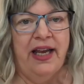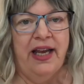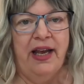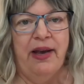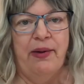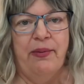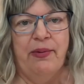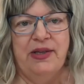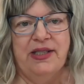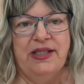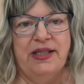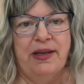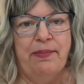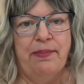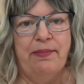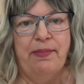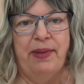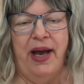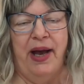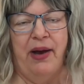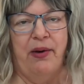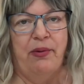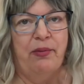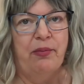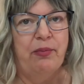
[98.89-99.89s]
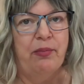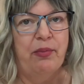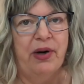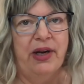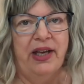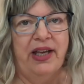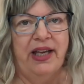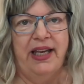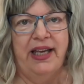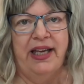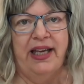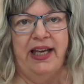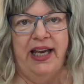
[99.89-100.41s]
It was about
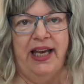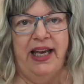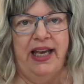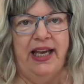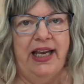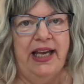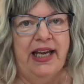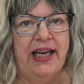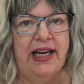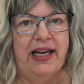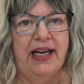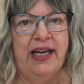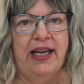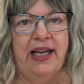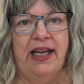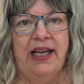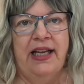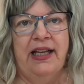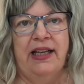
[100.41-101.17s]
bringing in